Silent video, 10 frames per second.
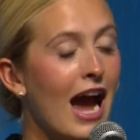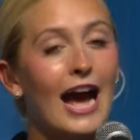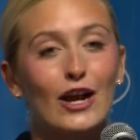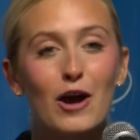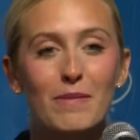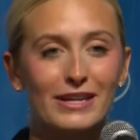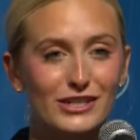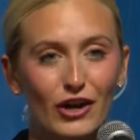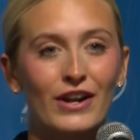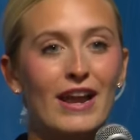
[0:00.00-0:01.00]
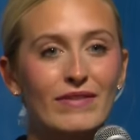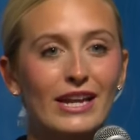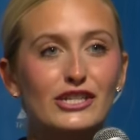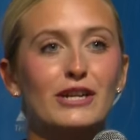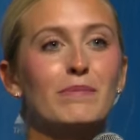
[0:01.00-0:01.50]
I got my start in
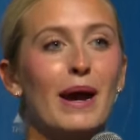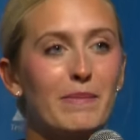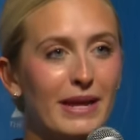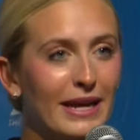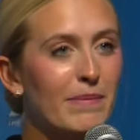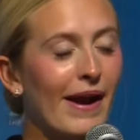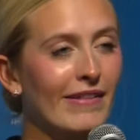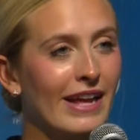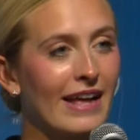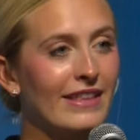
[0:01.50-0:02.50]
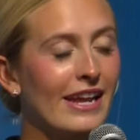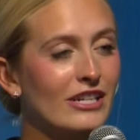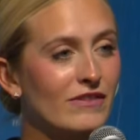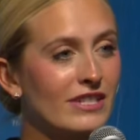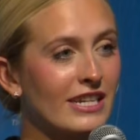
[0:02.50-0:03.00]
aviation by being a pilot at the
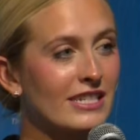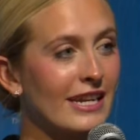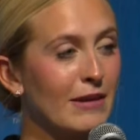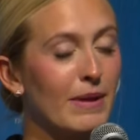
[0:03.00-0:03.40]
age of sixteen,